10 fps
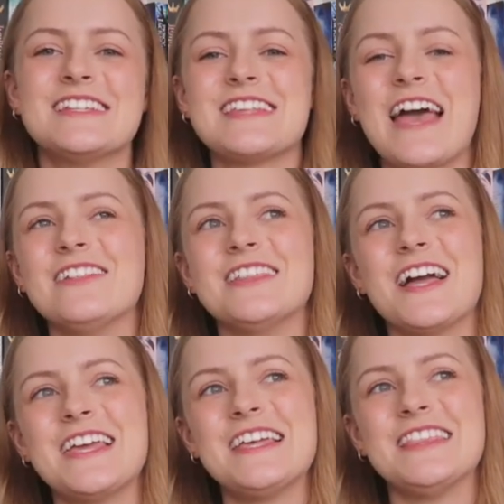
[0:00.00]
is our
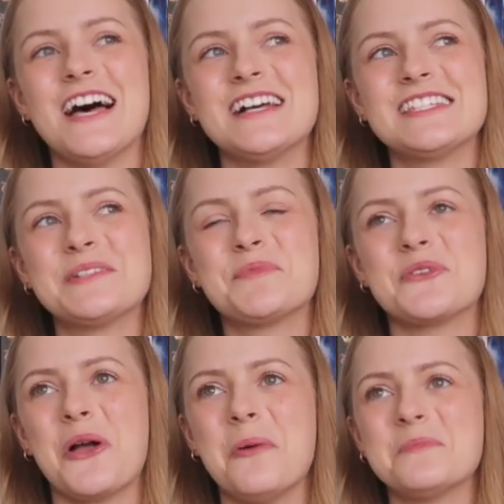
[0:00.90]
lucky last
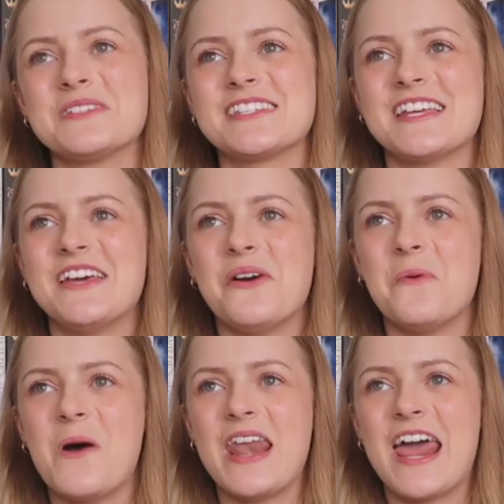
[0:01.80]
prompt.
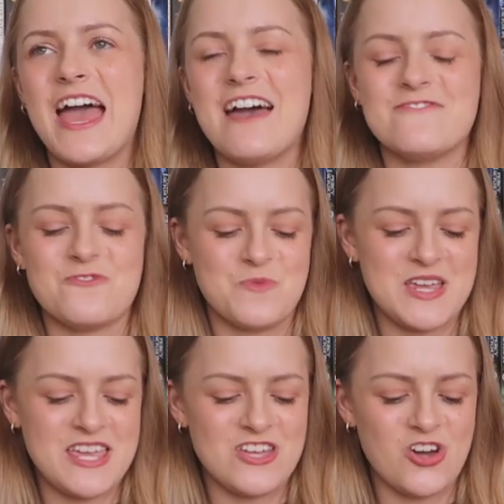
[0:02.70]
What have
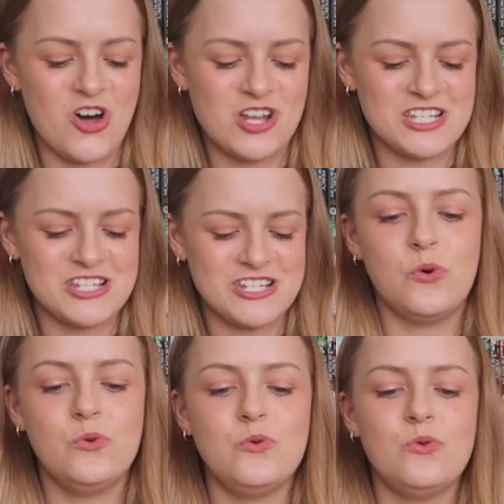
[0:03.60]
we got?
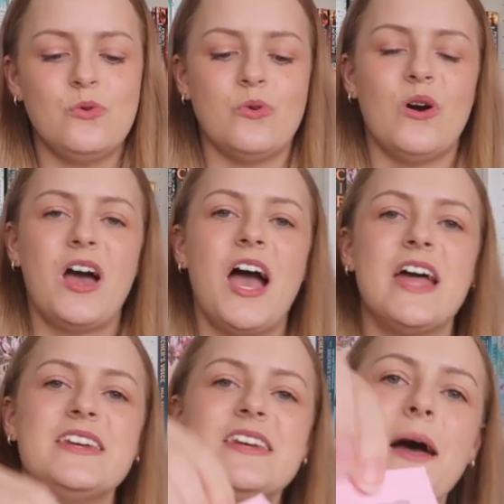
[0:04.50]
Ooh, a
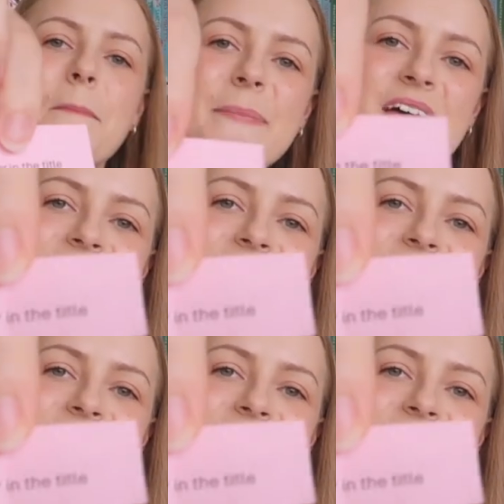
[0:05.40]
number